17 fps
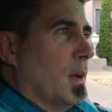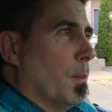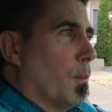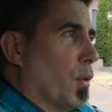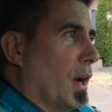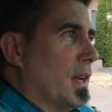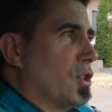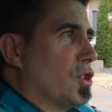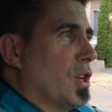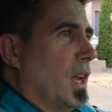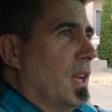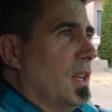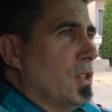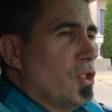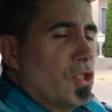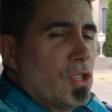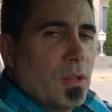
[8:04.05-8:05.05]
Brake
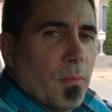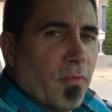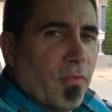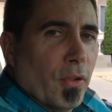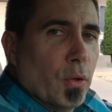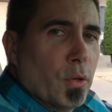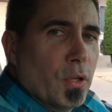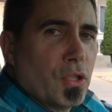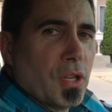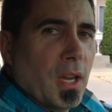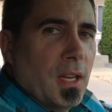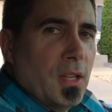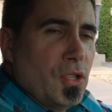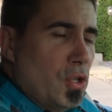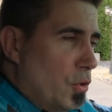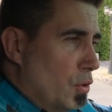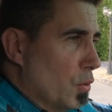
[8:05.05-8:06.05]
change, fluid
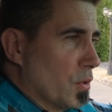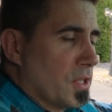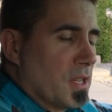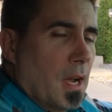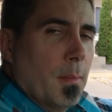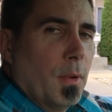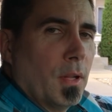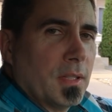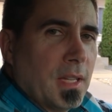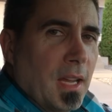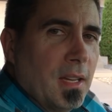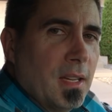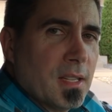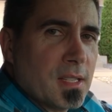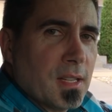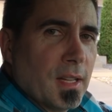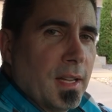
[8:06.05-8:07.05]
change, you do
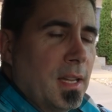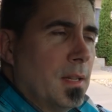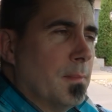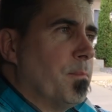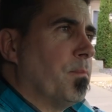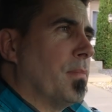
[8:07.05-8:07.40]
simultaneously.